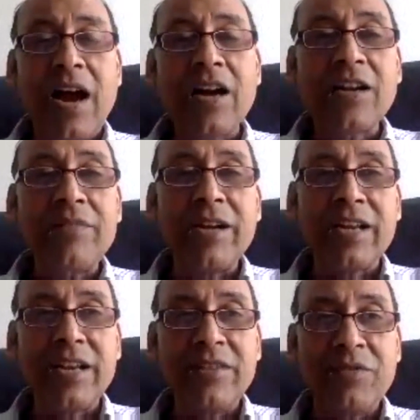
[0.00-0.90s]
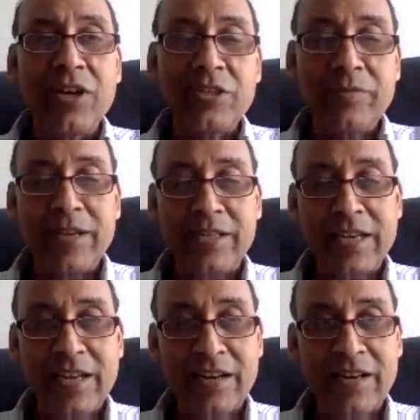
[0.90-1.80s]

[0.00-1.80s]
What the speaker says: automatically OH minus ion